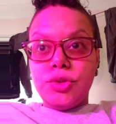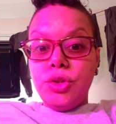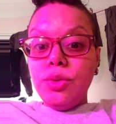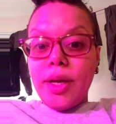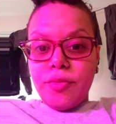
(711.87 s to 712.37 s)

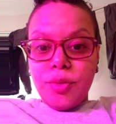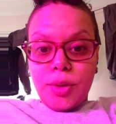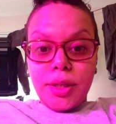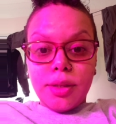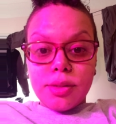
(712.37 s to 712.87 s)
To
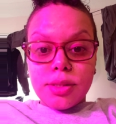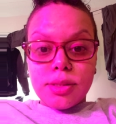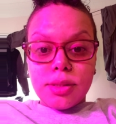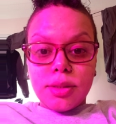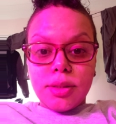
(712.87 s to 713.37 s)
everyone
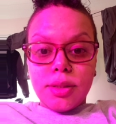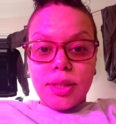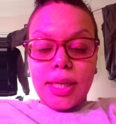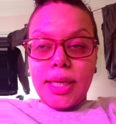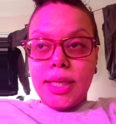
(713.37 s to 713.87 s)
else,
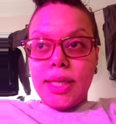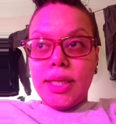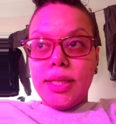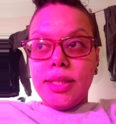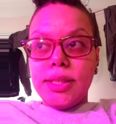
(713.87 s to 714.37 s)

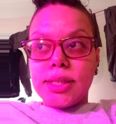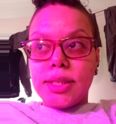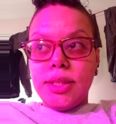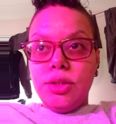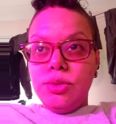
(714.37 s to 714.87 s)
and
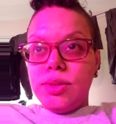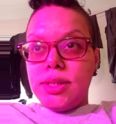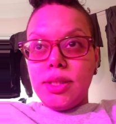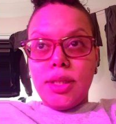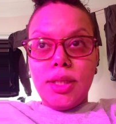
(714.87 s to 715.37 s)
you
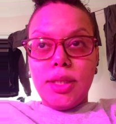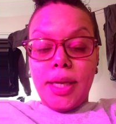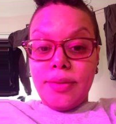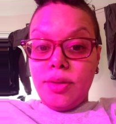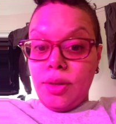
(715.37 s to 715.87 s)
see,
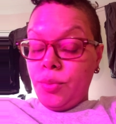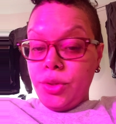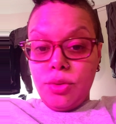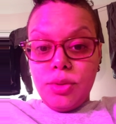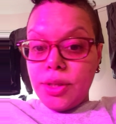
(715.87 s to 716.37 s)
and
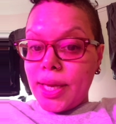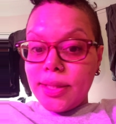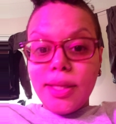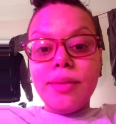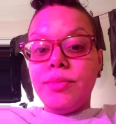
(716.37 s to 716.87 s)
when you look
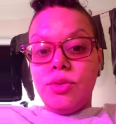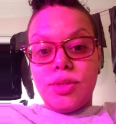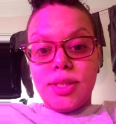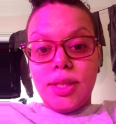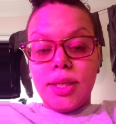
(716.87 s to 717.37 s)
at them, you
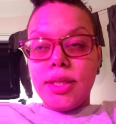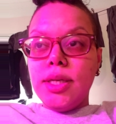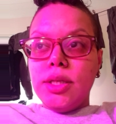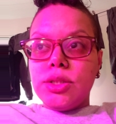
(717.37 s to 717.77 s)
see it.